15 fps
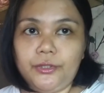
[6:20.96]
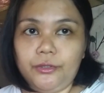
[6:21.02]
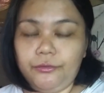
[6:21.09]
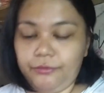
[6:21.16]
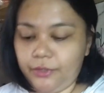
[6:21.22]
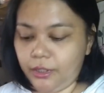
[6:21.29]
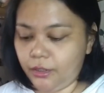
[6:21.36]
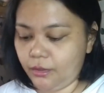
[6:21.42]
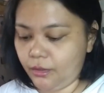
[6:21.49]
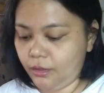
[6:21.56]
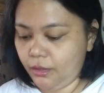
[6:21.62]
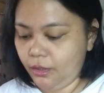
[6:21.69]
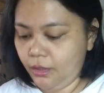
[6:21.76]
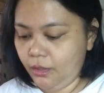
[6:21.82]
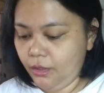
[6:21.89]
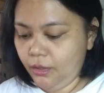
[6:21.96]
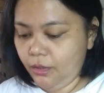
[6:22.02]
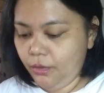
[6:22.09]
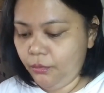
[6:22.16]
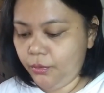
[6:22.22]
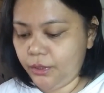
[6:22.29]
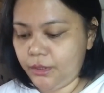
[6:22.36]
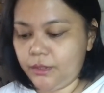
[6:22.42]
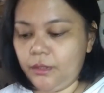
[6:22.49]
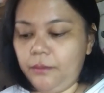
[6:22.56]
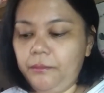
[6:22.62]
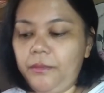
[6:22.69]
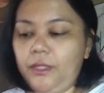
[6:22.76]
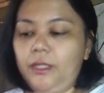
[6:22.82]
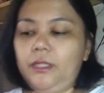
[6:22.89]
of it with
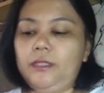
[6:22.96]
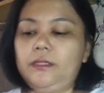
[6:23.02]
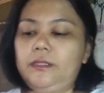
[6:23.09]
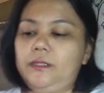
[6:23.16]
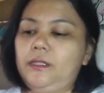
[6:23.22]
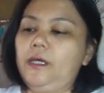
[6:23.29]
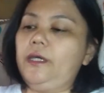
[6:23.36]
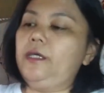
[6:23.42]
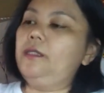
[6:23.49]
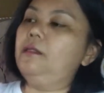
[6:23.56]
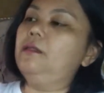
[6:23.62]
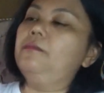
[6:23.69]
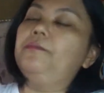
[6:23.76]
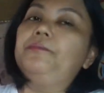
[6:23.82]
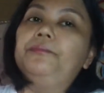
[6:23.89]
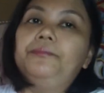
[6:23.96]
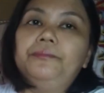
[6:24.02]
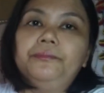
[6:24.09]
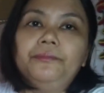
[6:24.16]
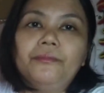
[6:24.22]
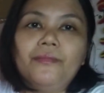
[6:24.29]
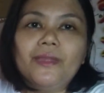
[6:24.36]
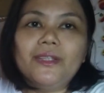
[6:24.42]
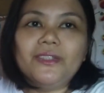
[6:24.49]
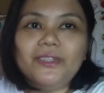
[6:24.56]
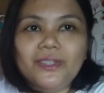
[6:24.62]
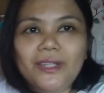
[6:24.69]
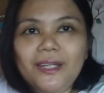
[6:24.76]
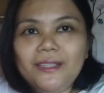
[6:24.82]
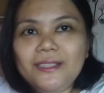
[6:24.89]
something inside.
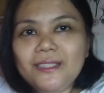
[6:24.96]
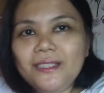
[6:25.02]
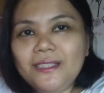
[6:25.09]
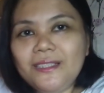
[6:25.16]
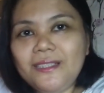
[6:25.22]
So that is